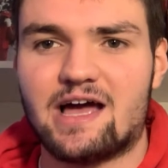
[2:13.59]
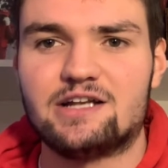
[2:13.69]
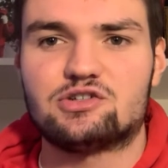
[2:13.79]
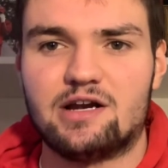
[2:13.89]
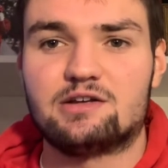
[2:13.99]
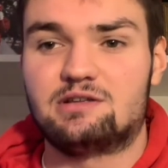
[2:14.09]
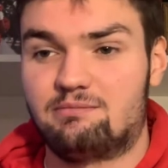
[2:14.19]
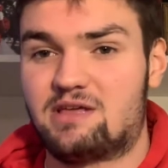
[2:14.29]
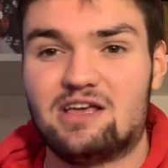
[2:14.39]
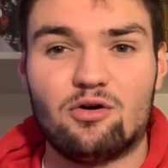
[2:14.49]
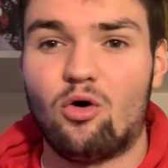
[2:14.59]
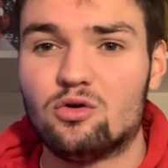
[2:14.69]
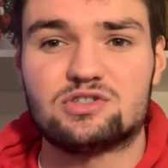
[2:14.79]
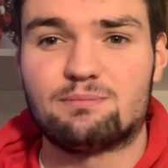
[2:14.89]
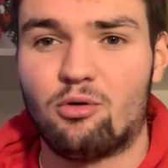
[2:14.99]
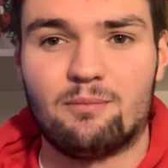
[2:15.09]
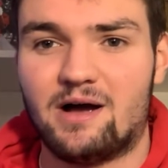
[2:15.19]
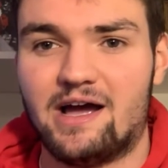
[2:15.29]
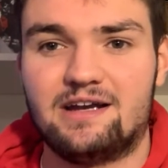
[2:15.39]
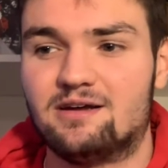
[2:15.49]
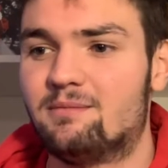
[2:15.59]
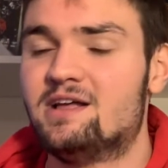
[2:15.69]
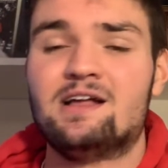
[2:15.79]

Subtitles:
trying to get your whole support behind him.